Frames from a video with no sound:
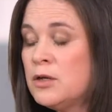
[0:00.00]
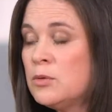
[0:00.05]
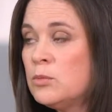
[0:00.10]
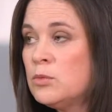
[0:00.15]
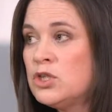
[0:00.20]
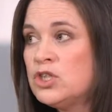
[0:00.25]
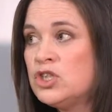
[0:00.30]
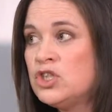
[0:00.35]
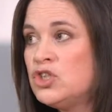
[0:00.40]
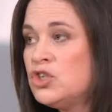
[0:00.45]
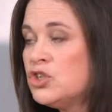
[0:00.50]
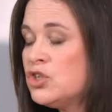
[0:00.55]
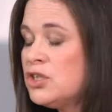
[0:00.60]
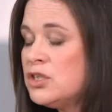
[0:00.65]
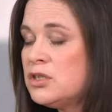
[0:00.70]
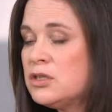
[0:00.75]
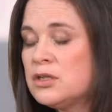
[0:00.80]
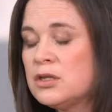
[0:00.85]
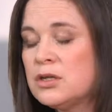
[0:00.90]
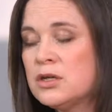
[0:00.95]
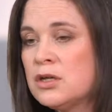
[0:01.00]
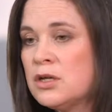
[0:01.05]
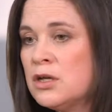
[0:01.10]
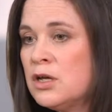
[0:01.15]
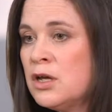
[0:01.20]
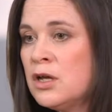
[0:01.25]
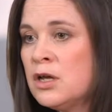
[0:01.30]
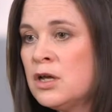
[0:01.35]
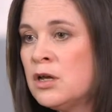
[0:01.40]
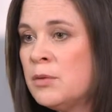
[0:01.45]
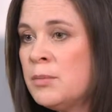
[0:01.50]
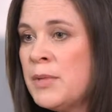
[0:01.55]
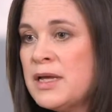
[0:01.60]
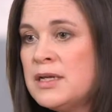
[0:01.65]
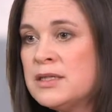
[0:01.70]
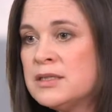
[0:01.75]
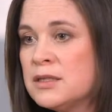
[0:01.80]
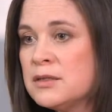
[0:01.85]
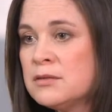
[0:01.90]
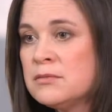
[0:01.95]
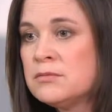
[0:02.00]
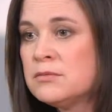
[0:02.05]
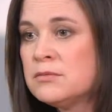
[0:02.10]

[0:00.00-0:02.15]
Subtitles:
which is just amazing,